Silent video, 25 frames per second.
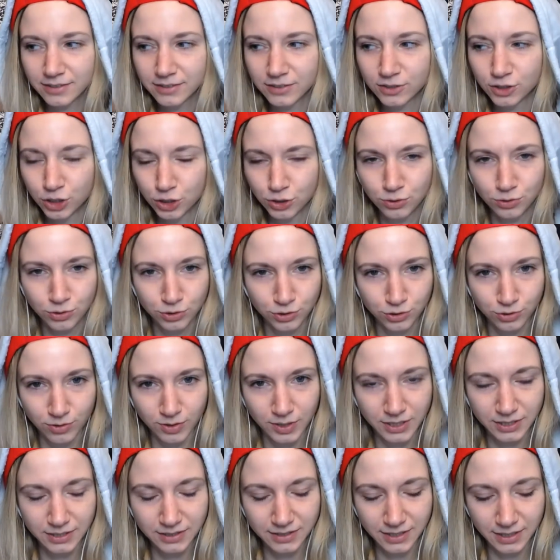two
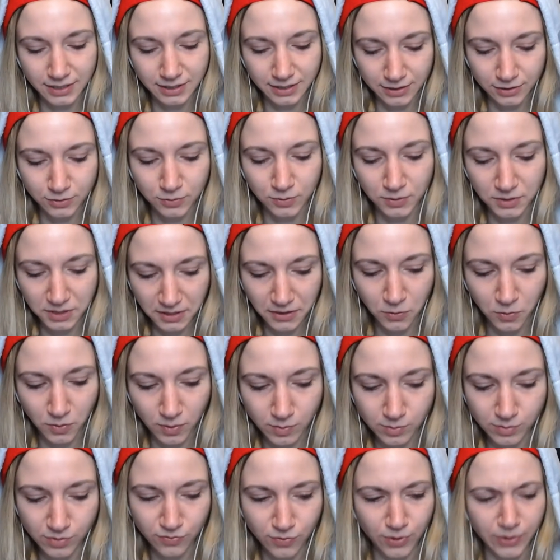shorts, like this one and the
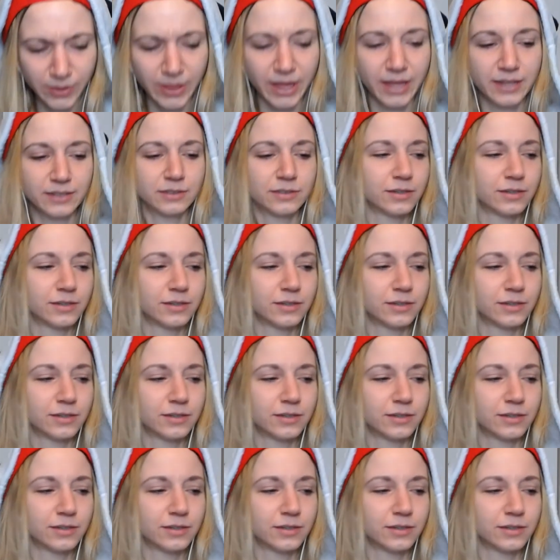one before that.